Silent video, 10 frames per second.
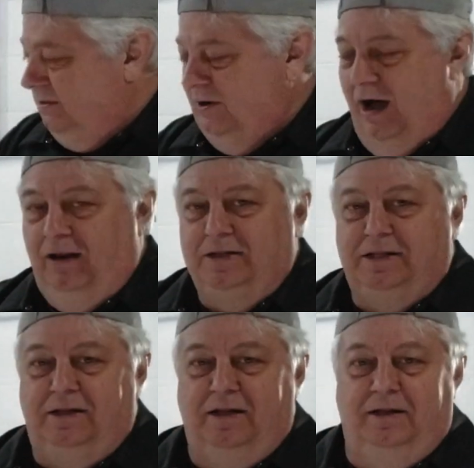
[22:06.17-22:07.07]
so now
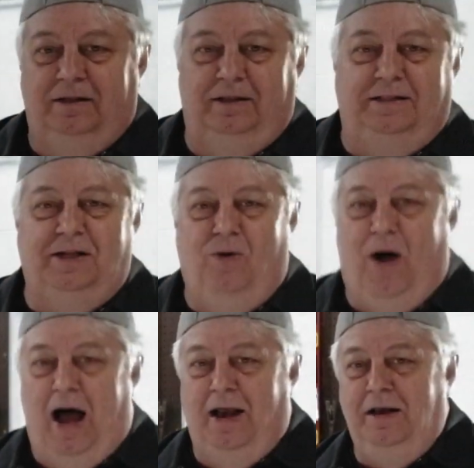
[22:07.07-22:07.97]
let's let's go
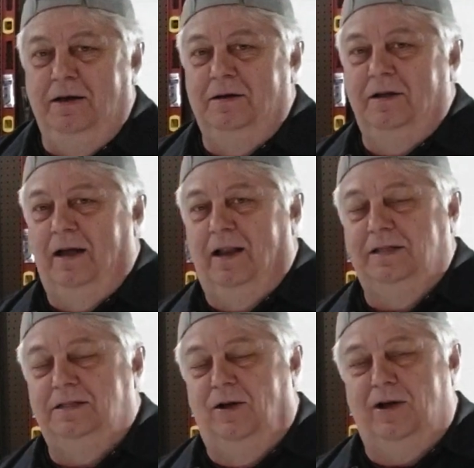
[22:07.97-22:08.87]
on and
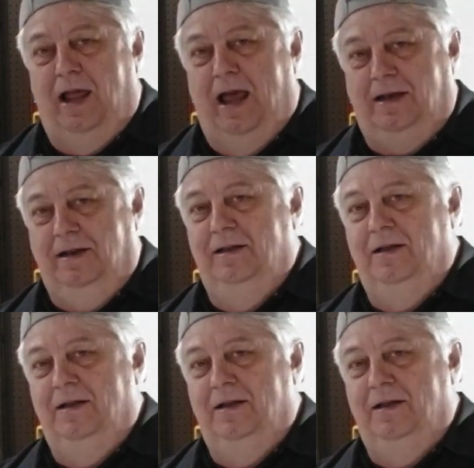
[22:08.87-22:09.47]
let's look at